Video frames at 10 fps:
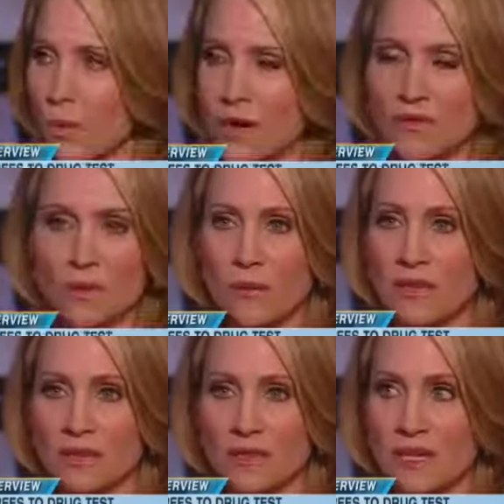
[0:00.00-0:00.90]
One of the
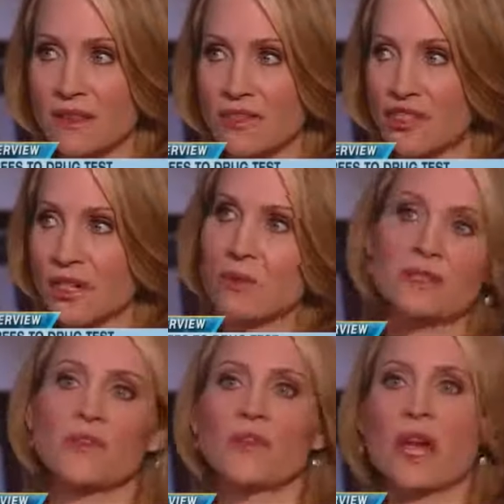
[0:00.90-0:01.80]
women said that she
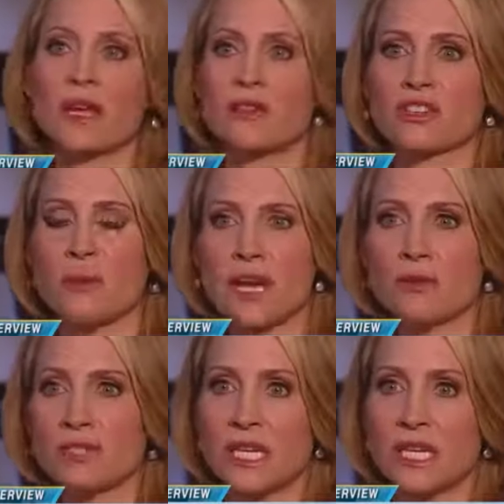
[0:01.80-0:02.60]
was afraid she might